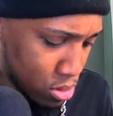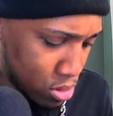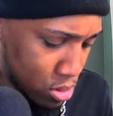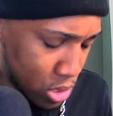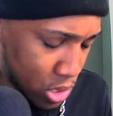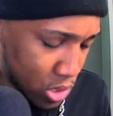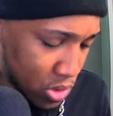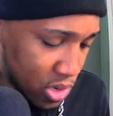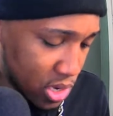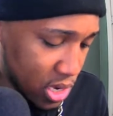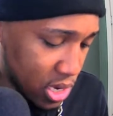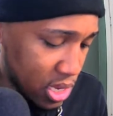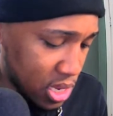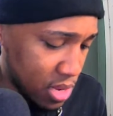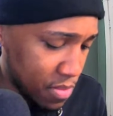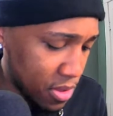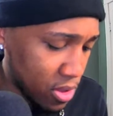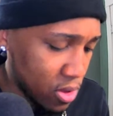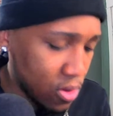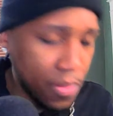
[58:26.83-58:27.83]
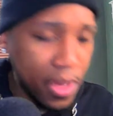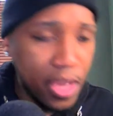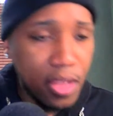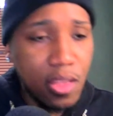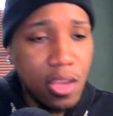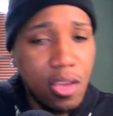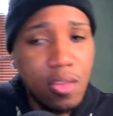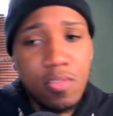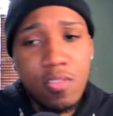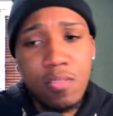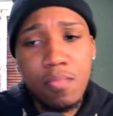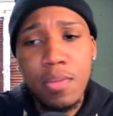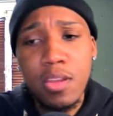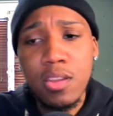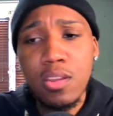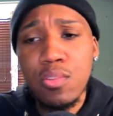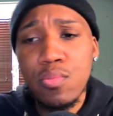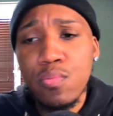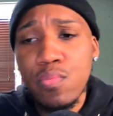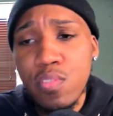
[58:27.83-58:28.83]
Okay, let me go back down to my
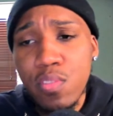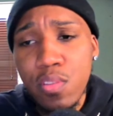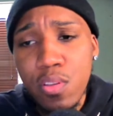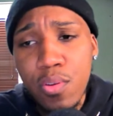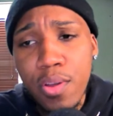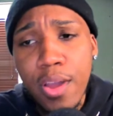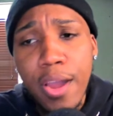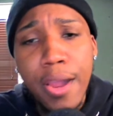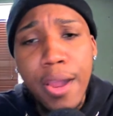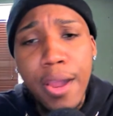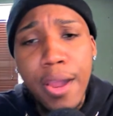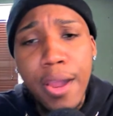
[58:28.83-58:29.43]
notes. Okay.